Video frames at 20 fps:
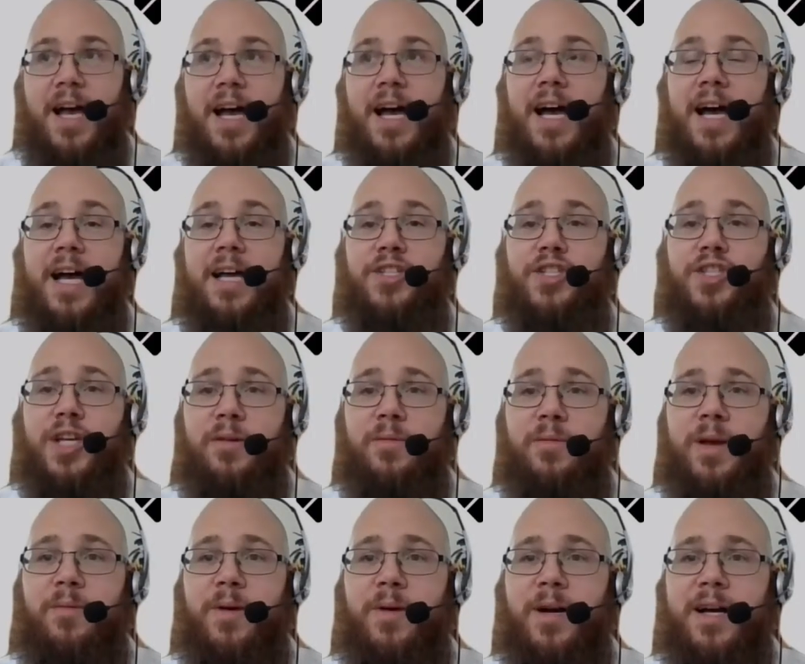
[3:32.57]
So
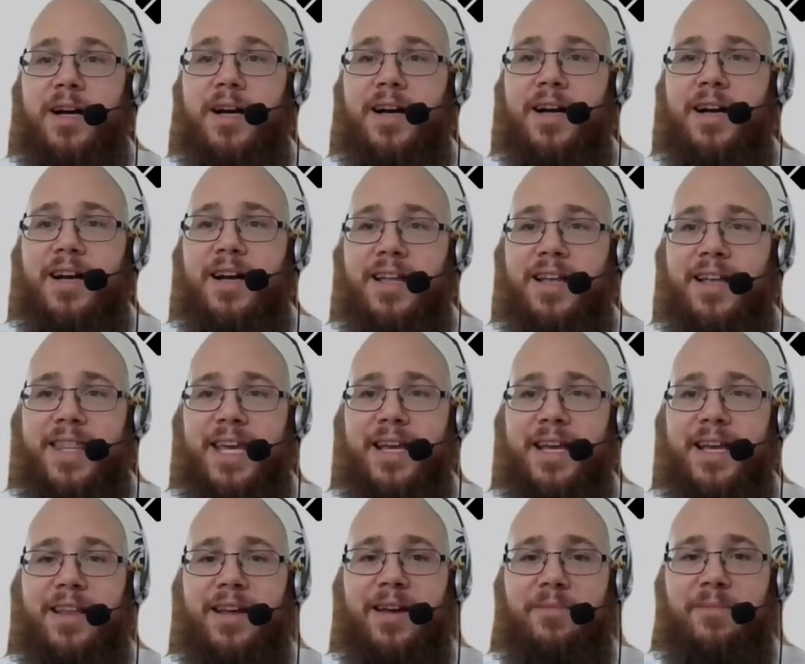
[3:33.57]
we were, I think,
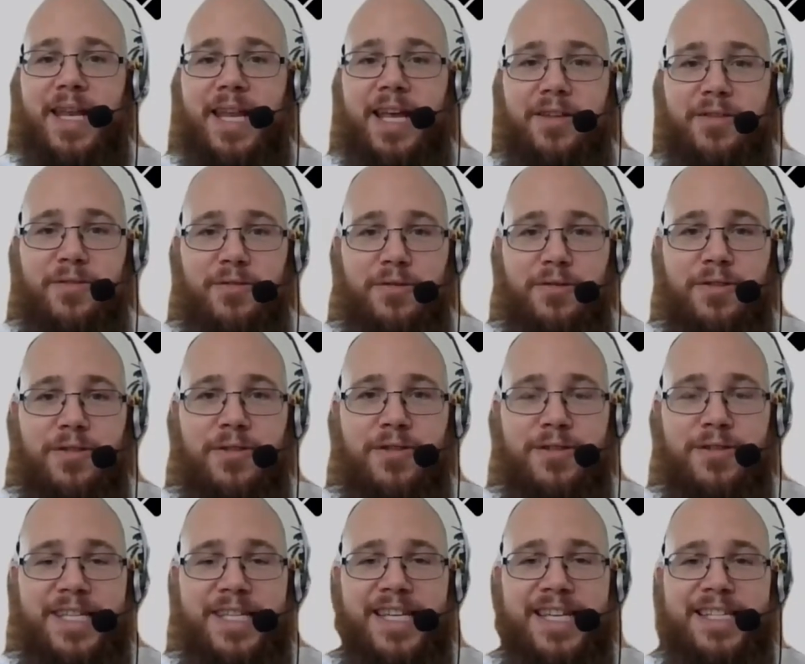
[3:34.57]
like many other
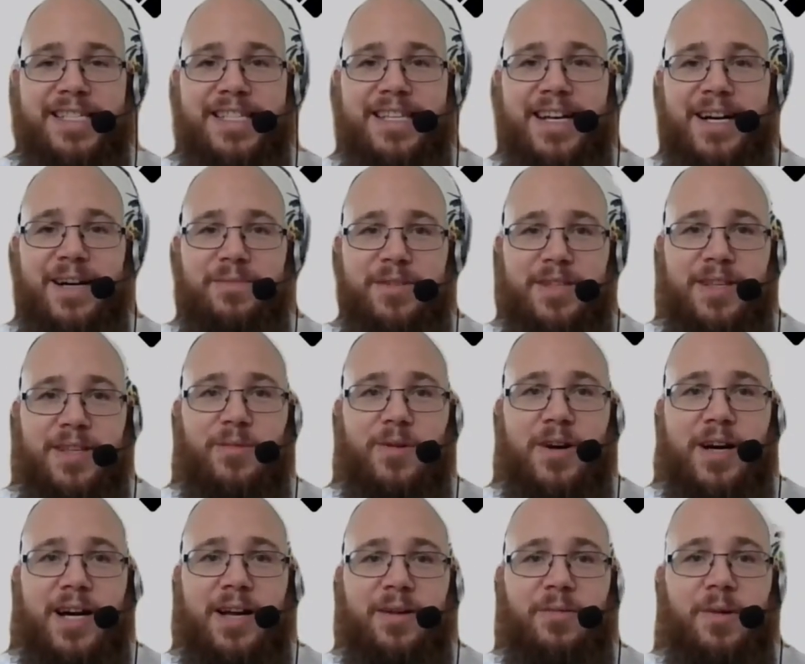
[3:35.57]
authorities, up to the
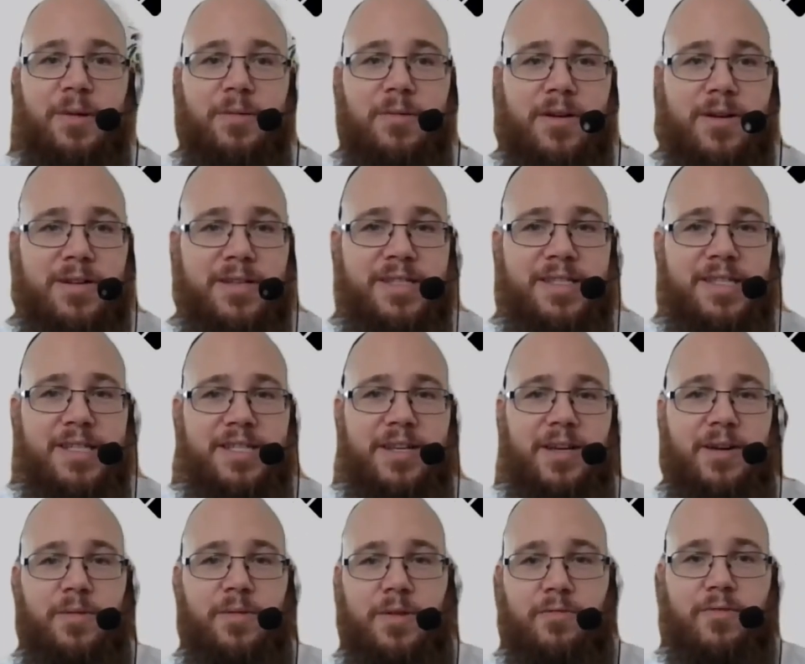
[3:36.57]
wire. We were asked to do
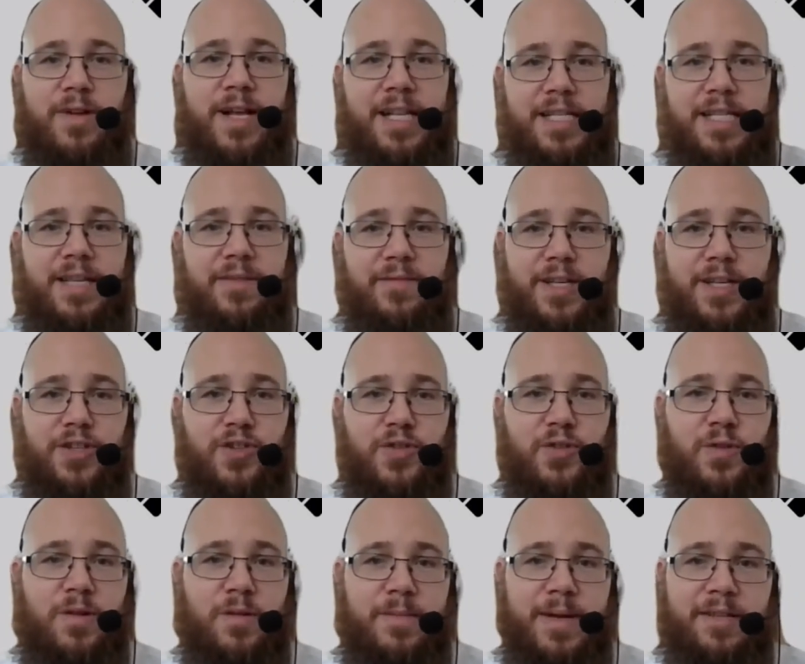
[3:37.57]
it with a relatively
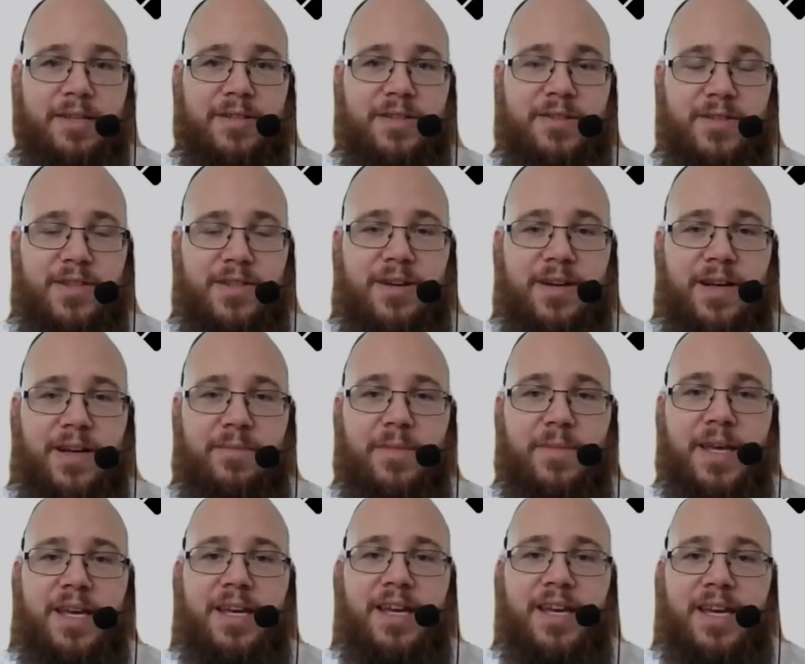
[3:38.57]
short amount of time
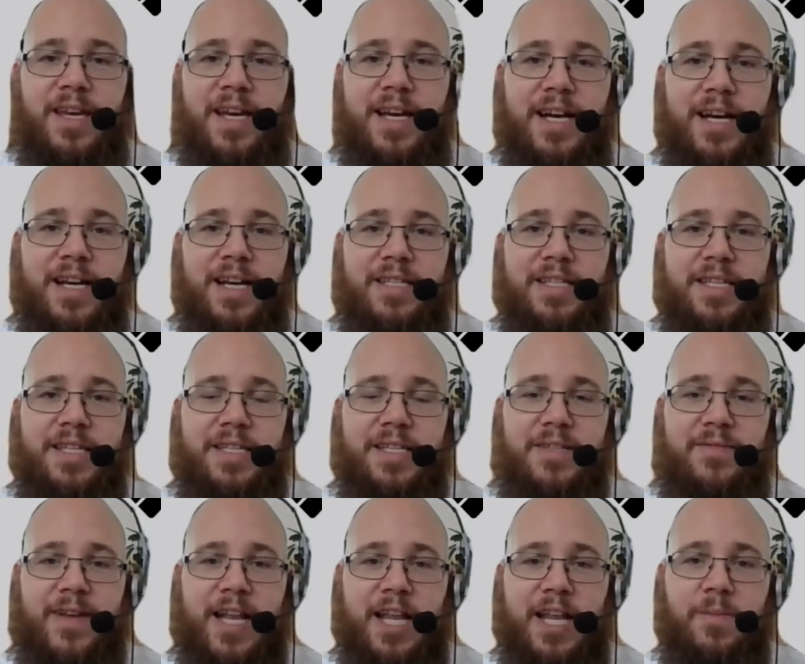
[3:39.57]
to
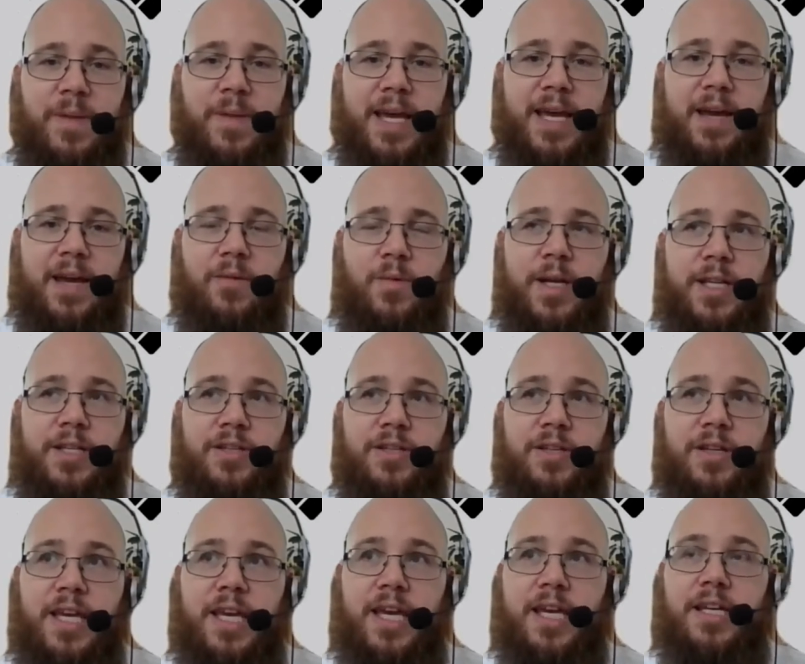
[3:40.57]
develop it. We
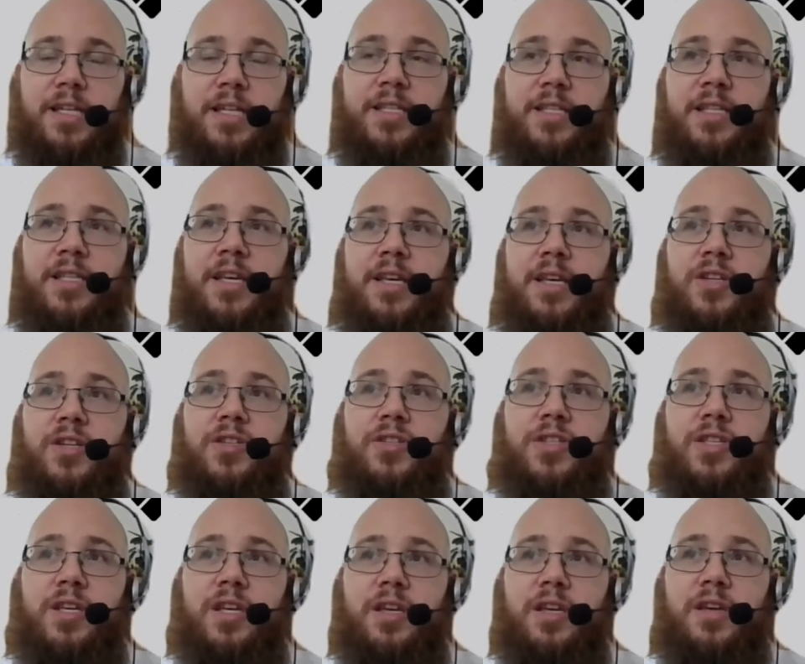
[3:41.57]
took it
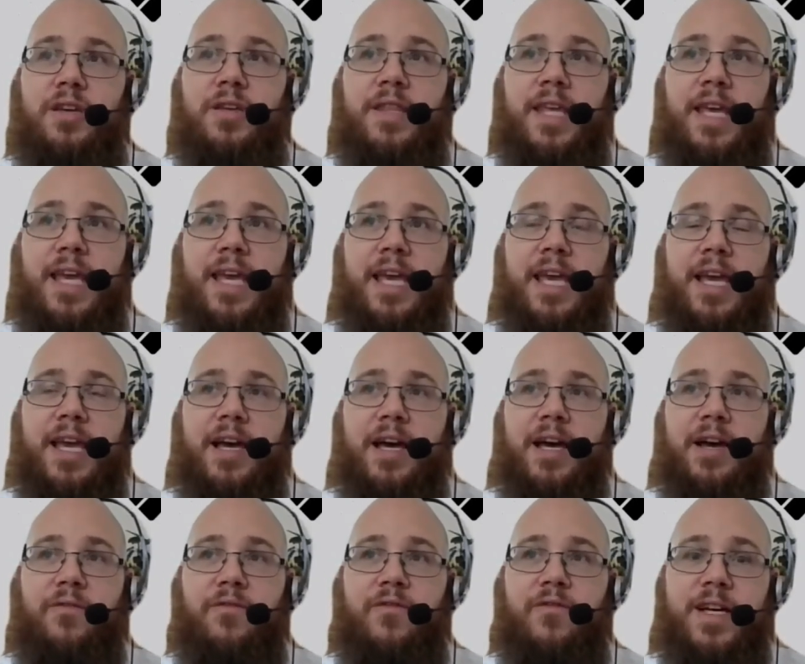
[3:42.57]
to the
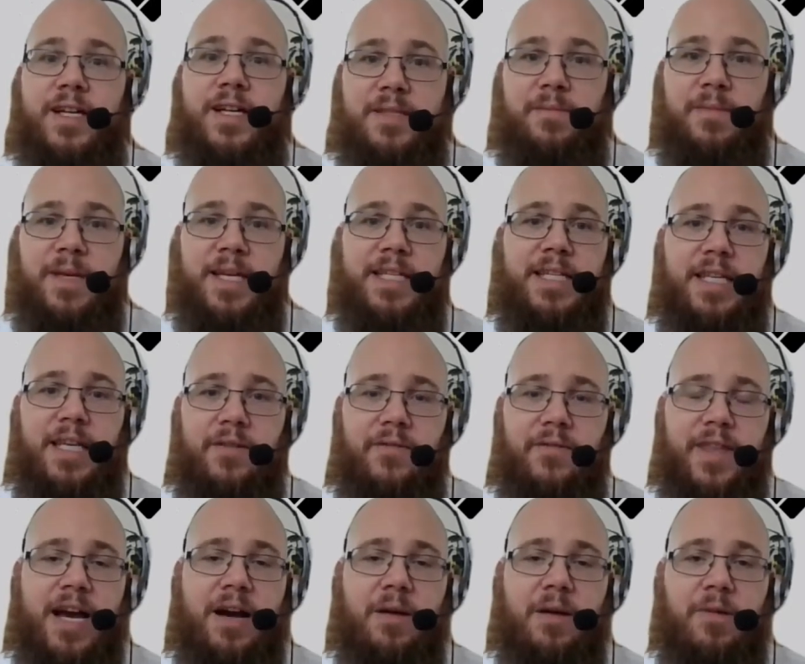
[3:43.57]
first meeting of
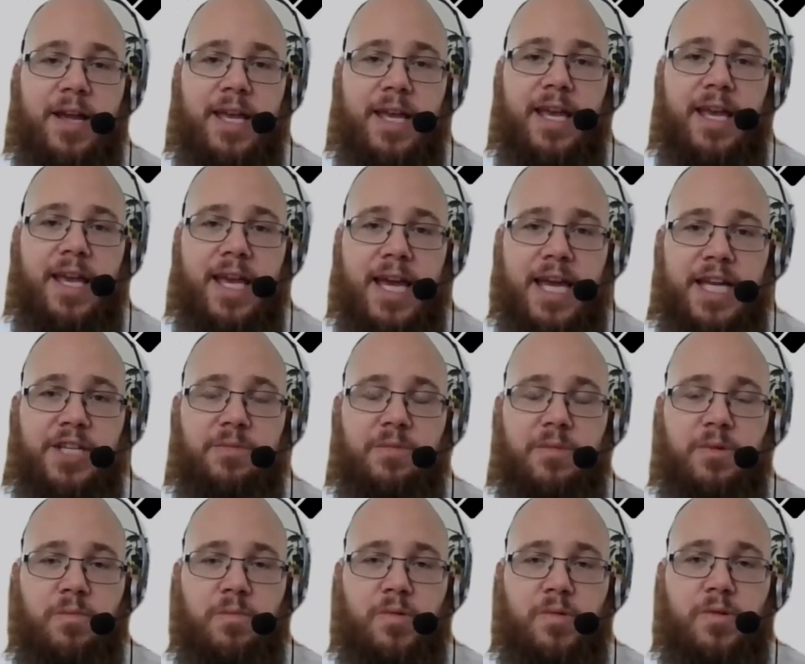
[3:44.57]
the Outbreak
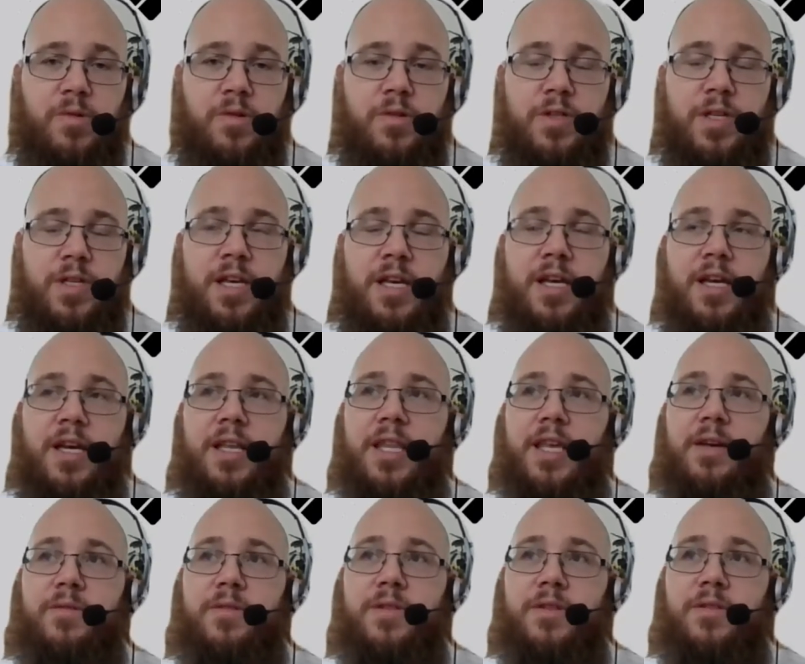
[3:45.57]
Engagement Board. I
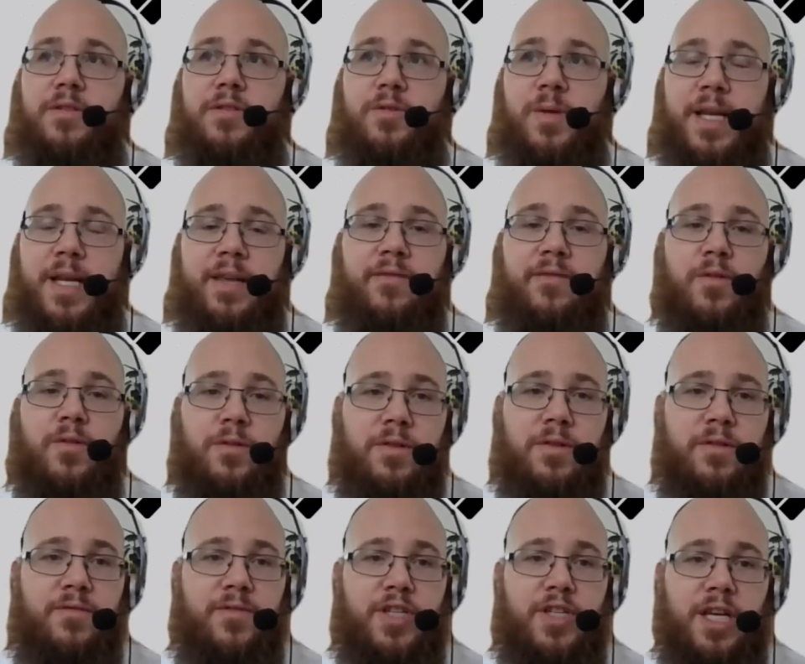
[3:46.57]
think it was on the
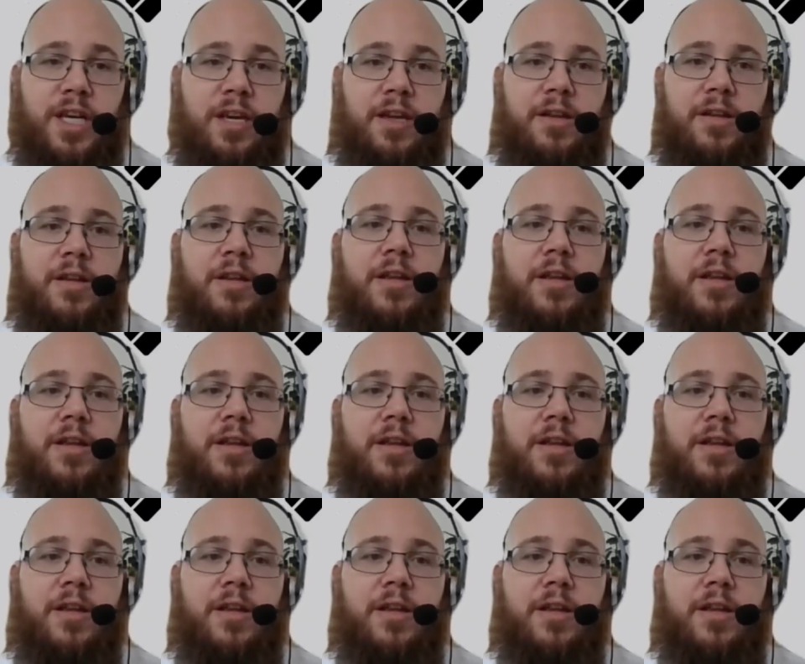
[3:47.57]
24th of June.